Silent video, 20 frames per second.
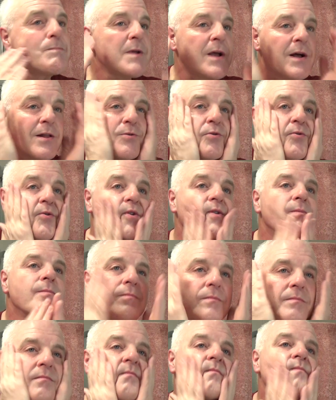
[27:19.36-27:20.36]

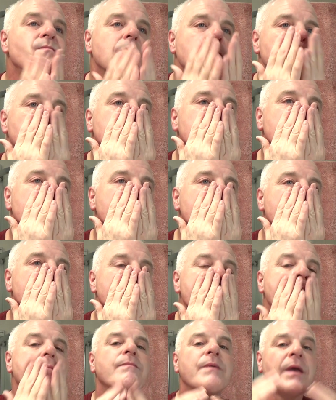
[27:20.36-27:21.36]
cologne.
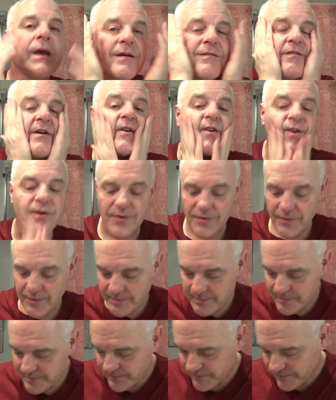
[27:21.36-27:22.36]
Yeah, very good.
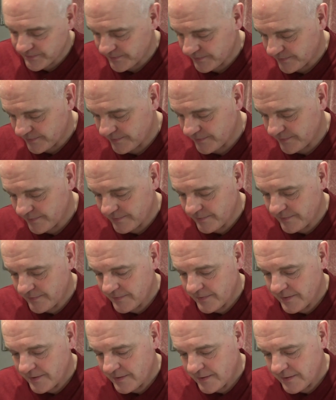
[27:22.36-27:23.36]

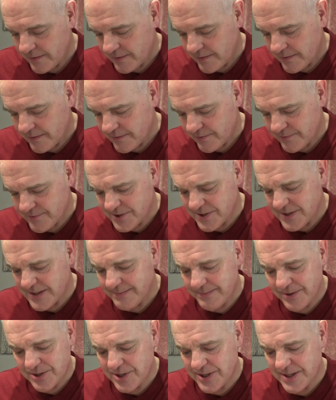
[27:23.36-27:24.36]
I don't
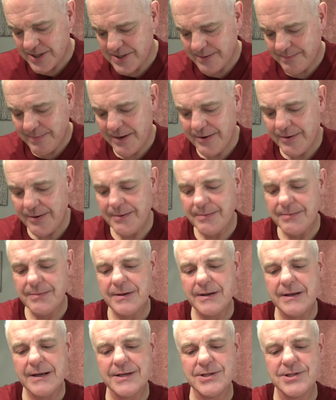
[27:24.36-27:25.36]
see much of this about,
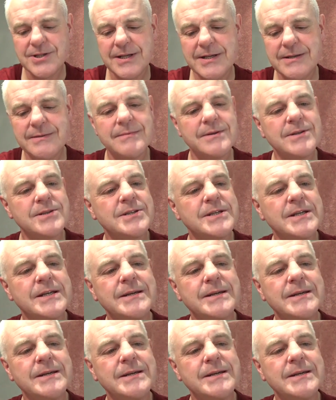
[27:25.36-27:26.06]
actually. This